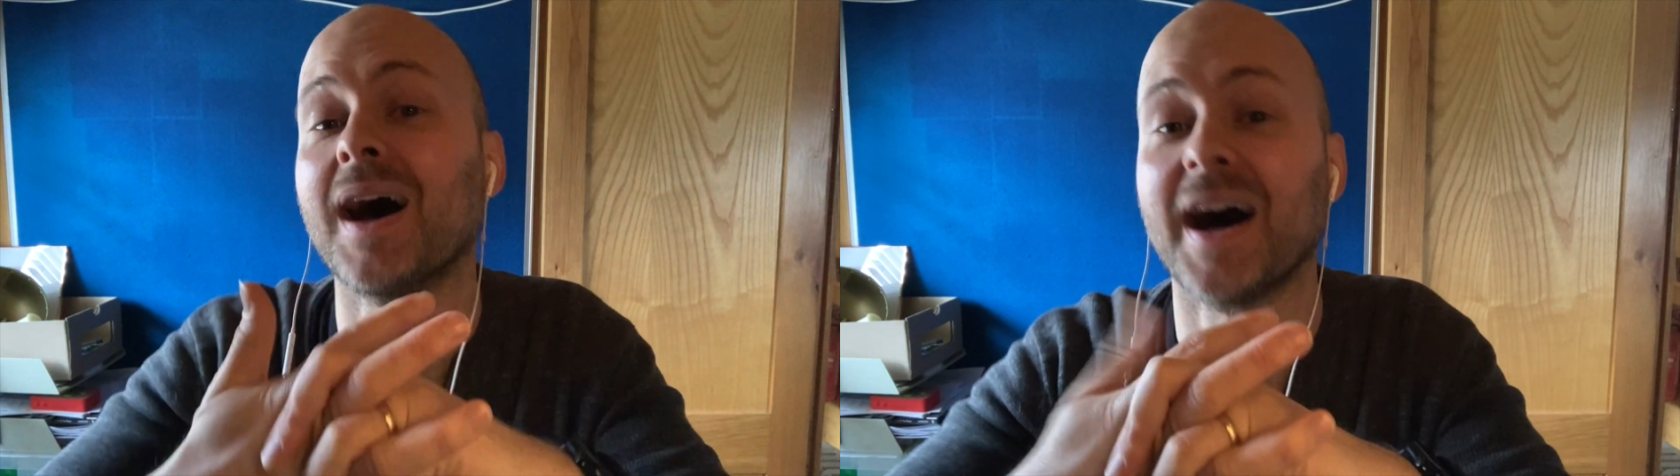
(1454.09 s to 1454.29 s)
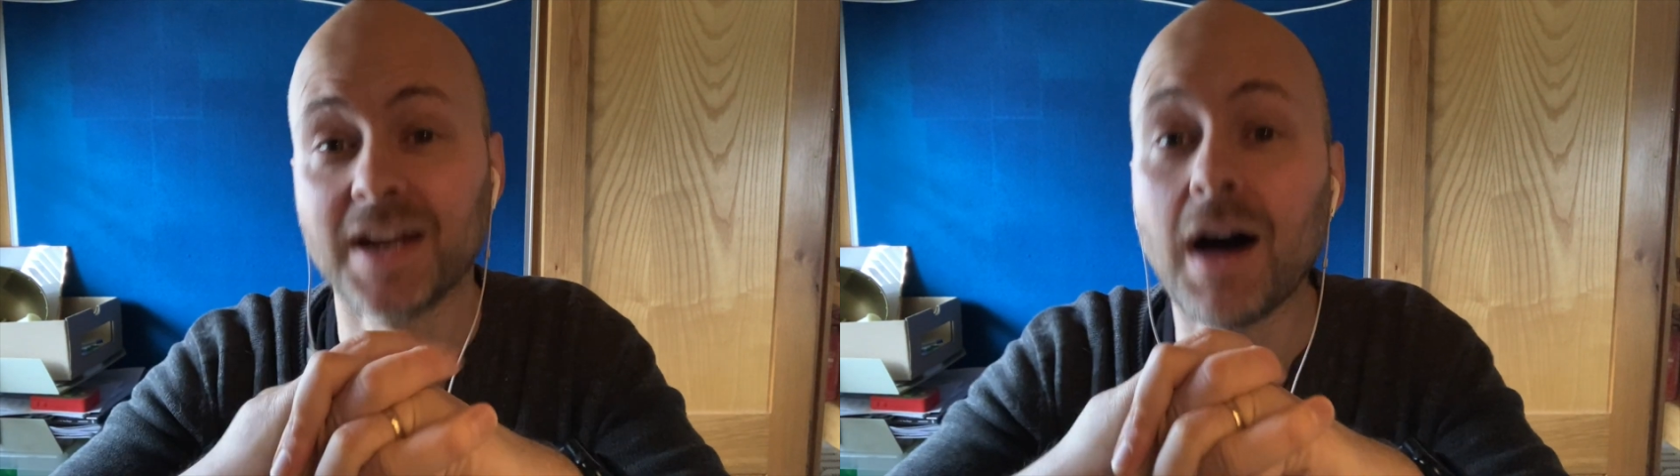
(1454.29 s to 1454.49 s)

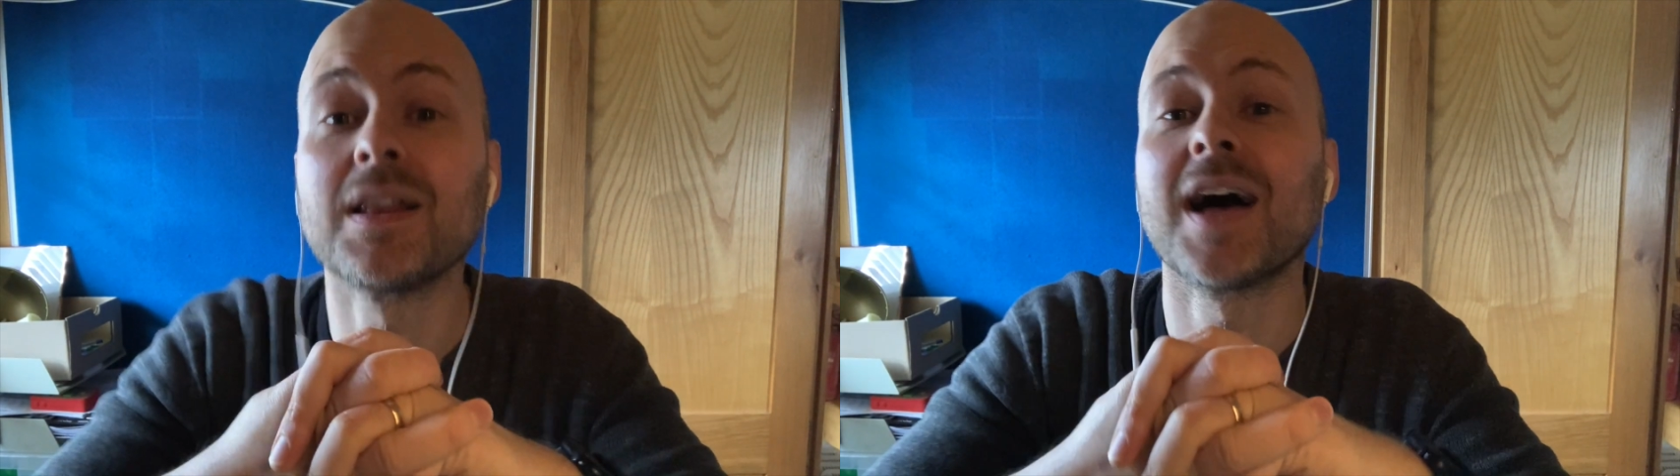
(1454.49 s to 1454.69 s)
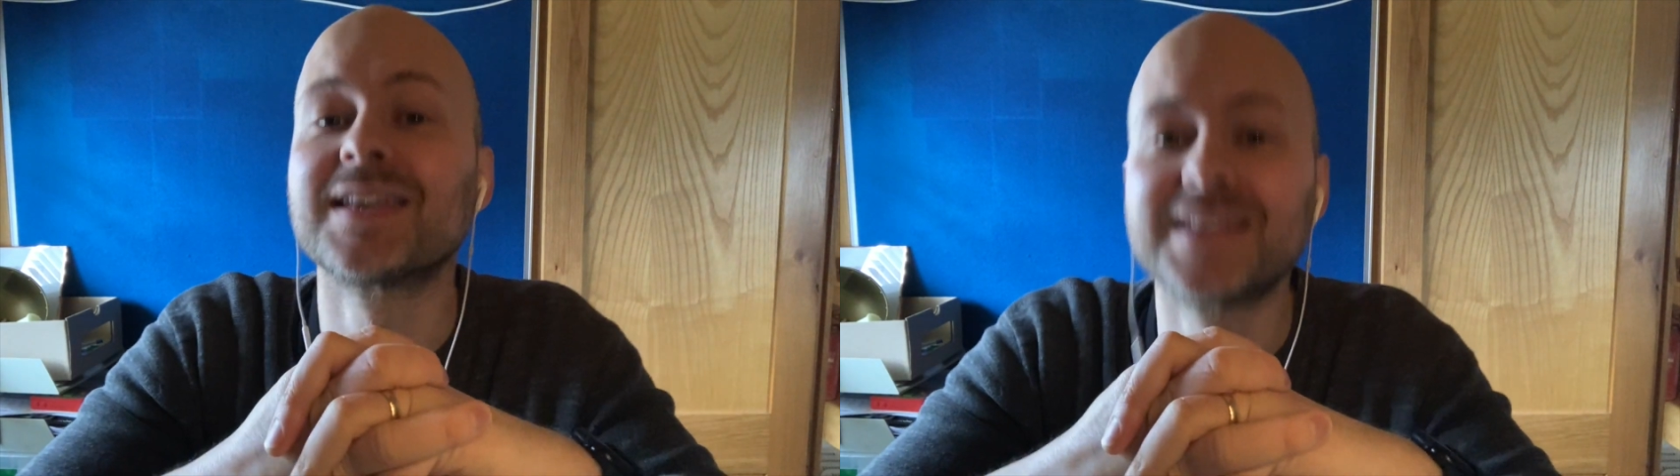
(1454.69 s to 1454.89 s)
And I'll
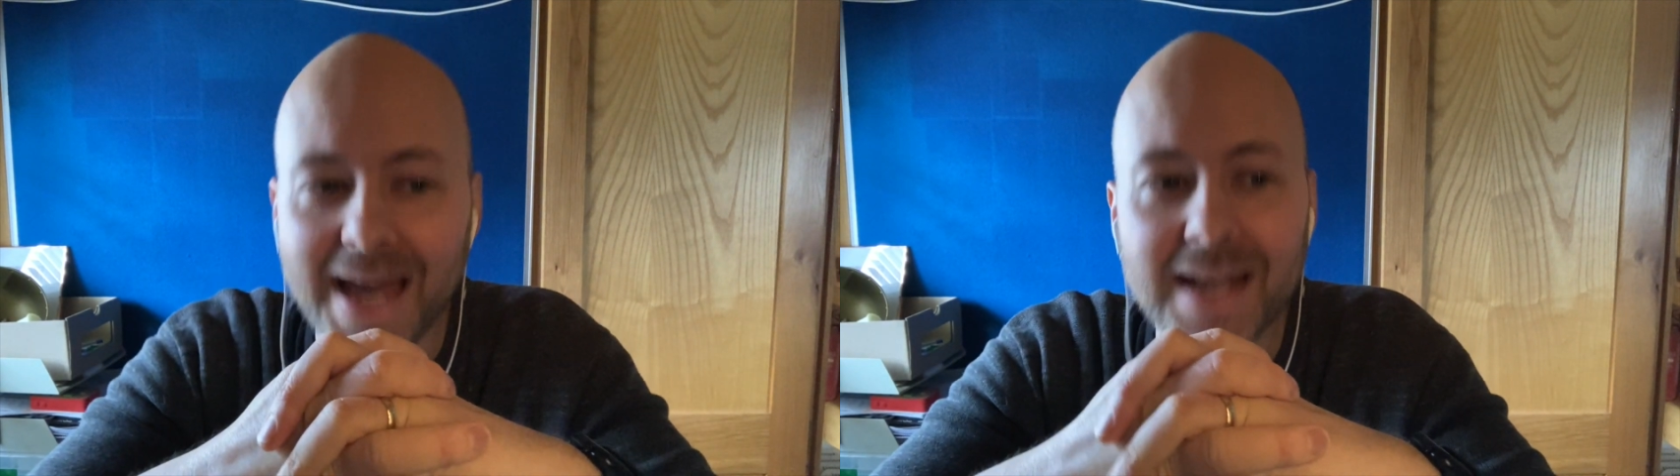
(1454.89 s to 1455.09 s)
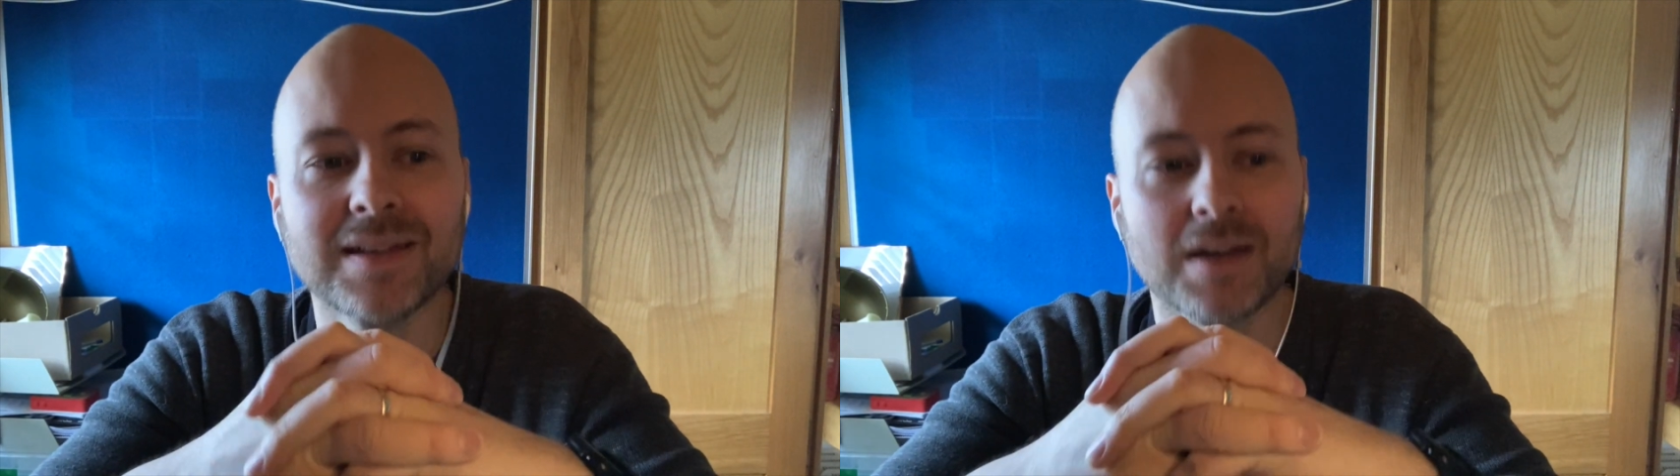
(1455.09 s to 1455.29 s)

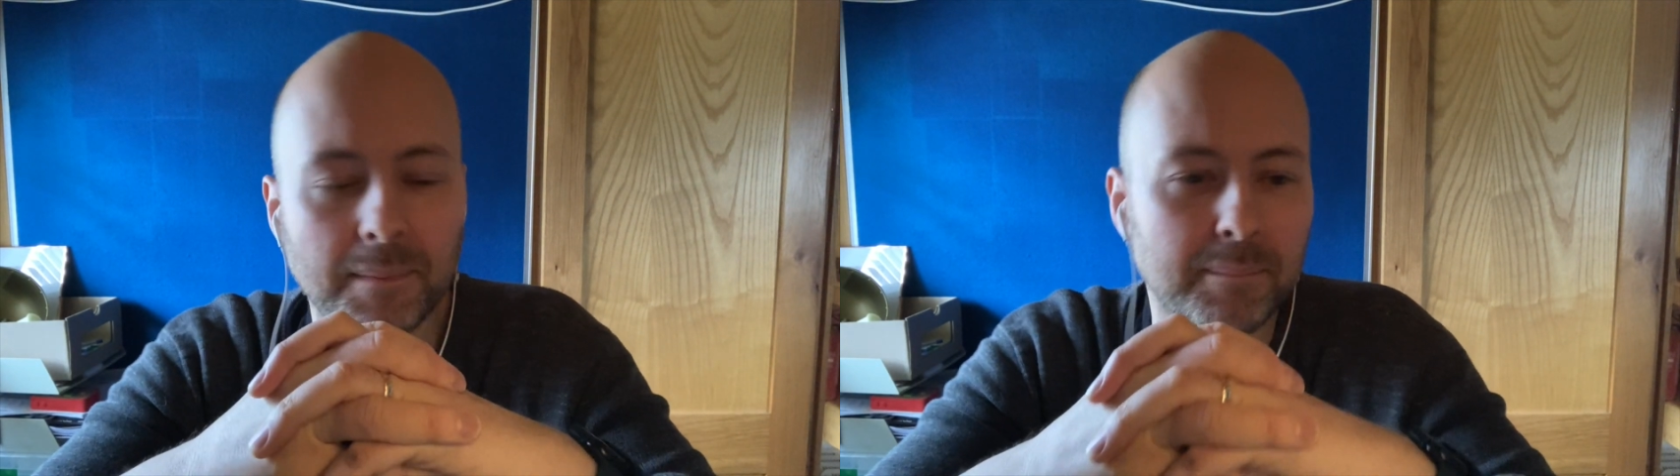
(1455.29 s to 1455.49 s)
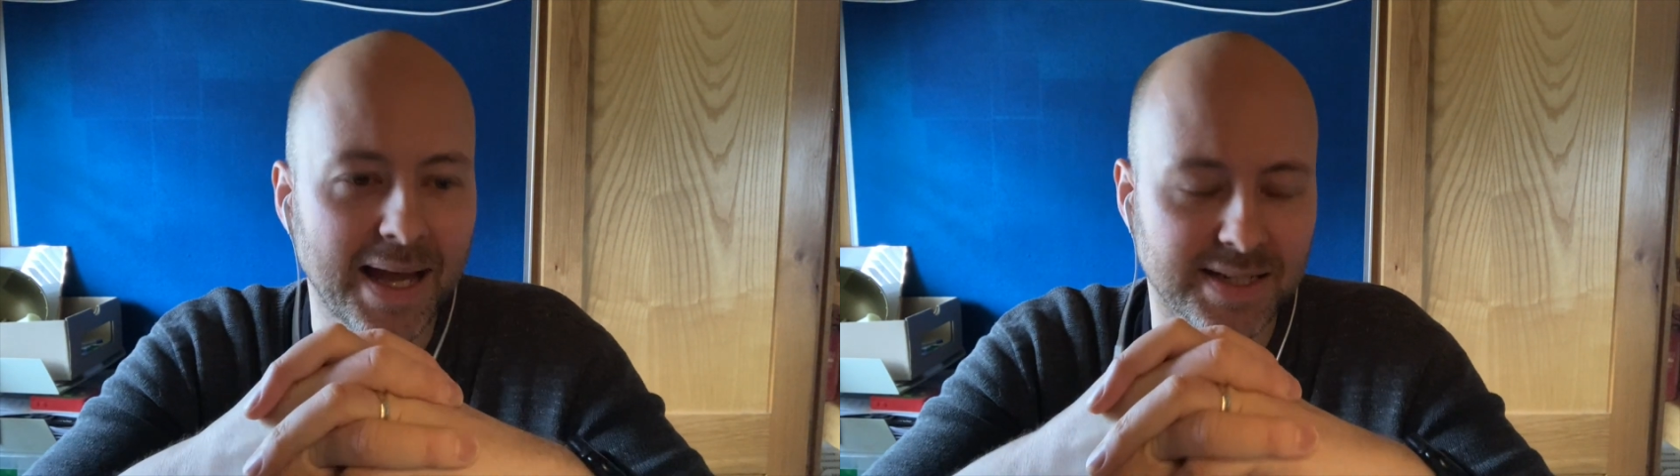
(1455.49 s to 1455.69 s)
again come
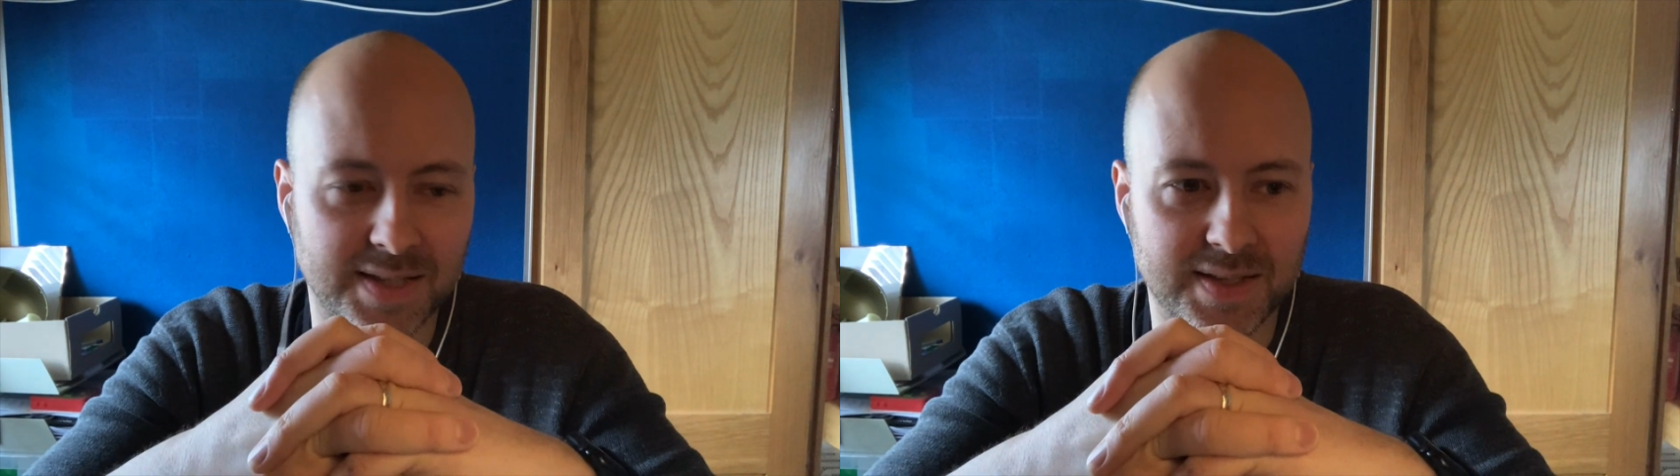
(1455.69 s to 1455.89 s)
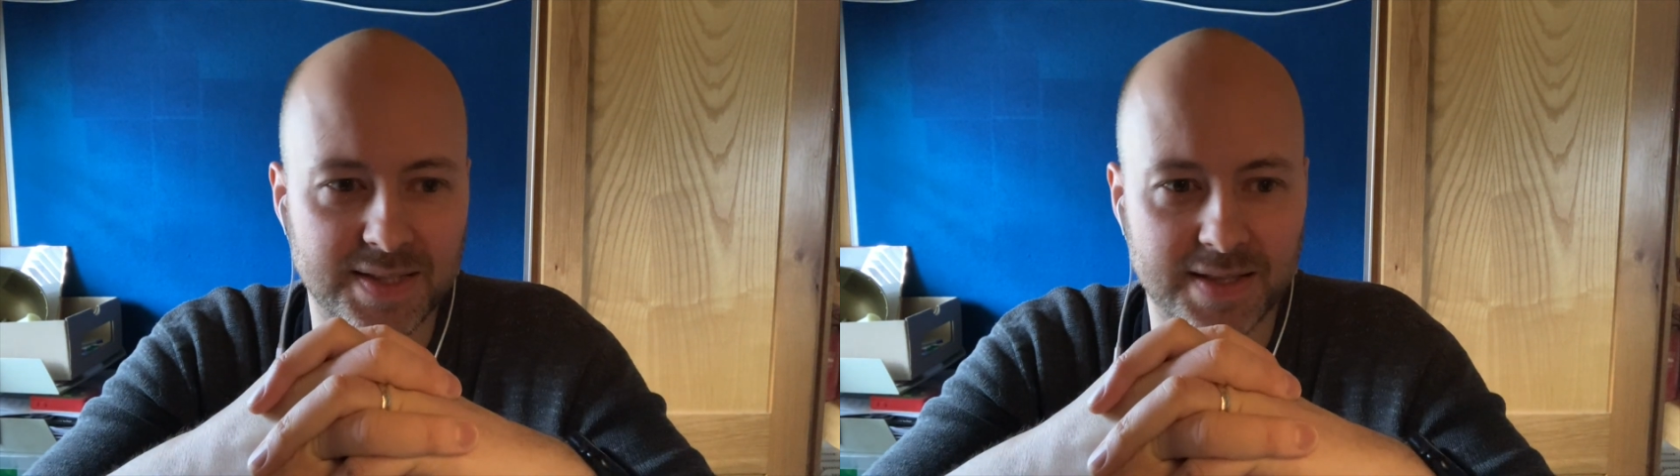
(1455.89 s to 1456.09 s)
back to
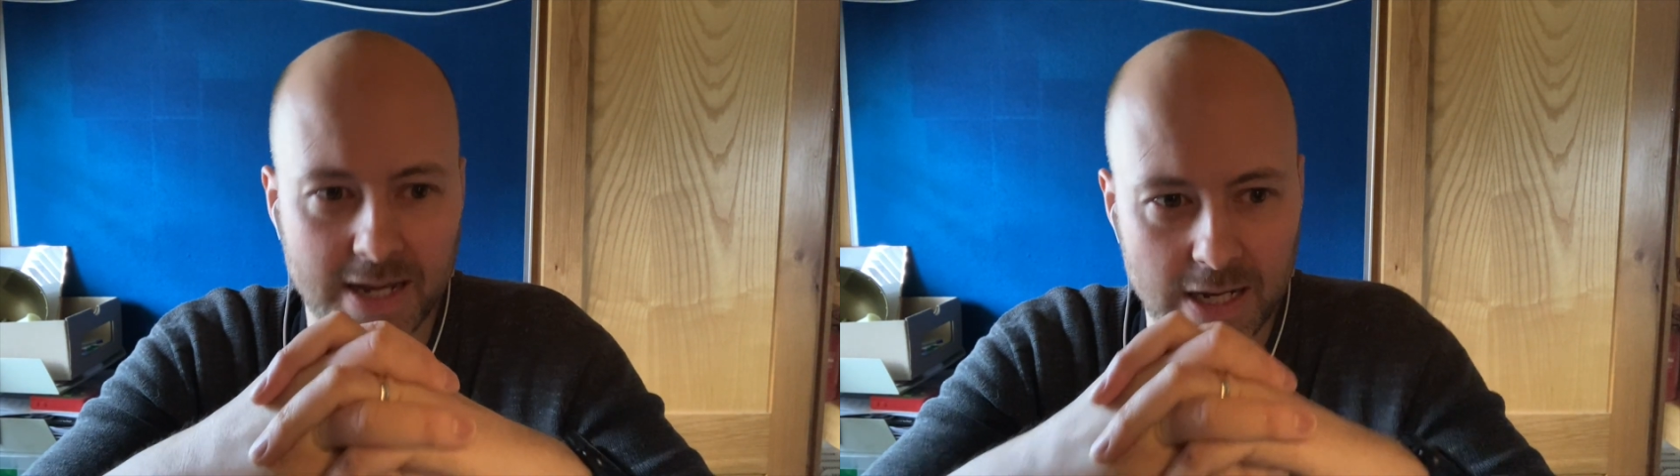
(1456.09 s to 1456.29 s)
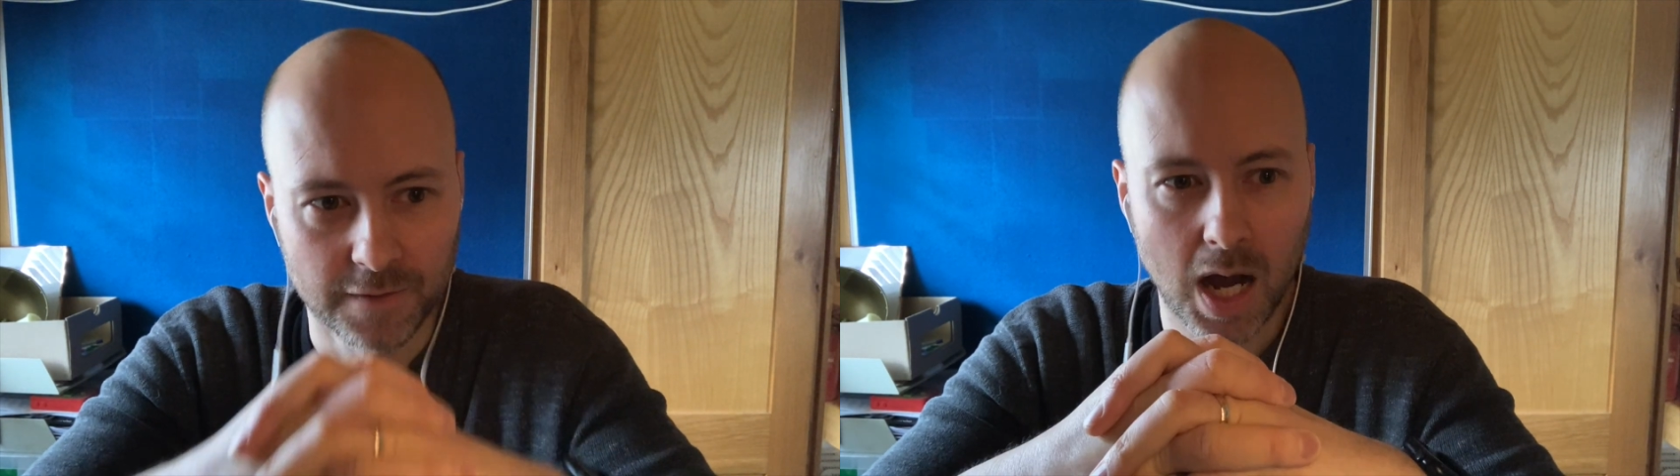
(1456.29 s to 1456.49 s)
this thing of,